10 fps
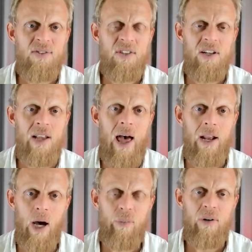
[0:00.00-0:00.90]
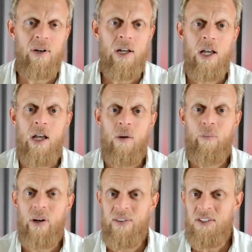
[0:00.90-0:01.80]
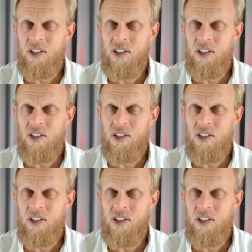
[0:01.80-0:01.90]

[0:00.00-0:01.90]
didn't add up. But in this